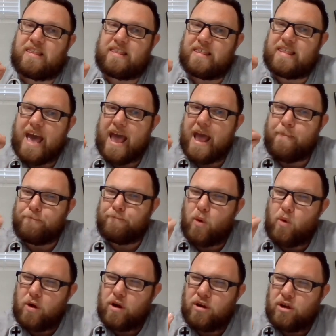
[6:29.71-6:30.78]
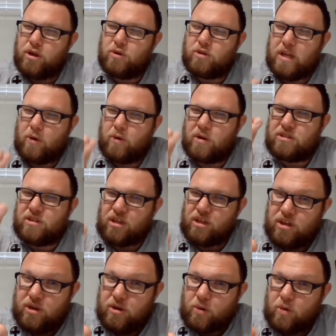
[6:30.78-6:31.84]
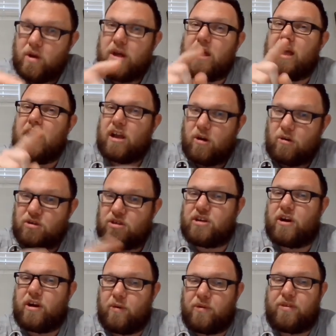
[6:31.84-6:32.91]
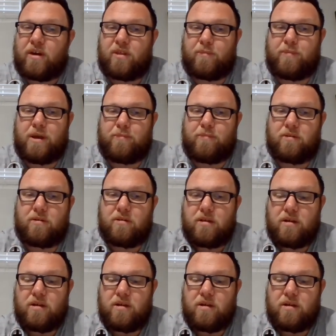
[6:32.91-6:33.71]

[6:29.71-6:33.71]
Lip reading: that important news that was to you and go share it with other people.